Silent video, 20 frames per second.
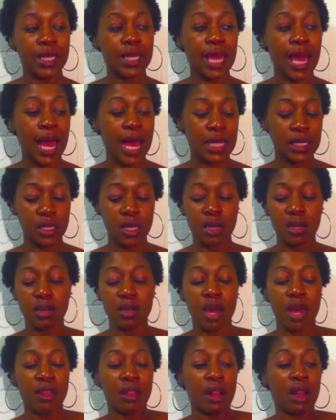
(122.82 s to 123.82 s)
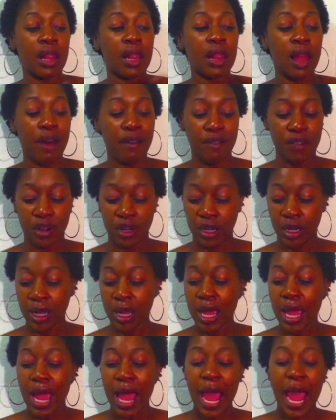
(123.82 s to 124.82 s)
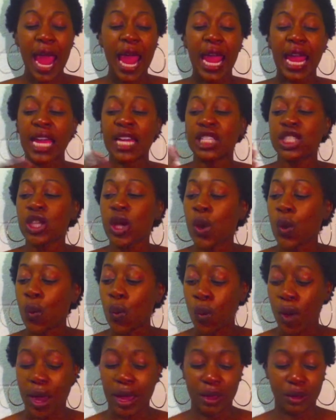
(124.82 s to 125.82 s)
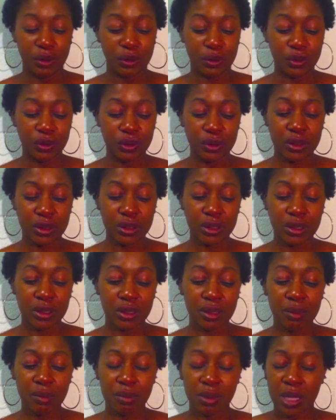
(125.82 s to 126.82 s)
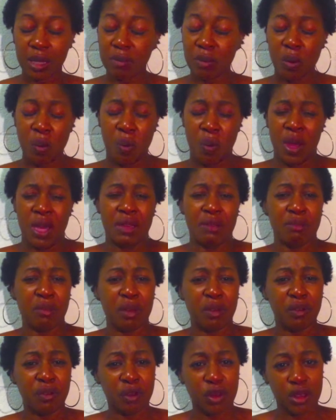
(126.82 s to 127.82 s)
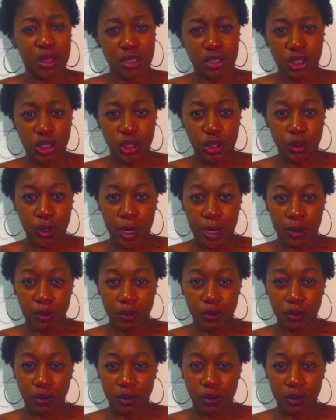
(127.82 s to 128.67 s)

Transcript: he has another lover and a wife, blaming white men for their strife,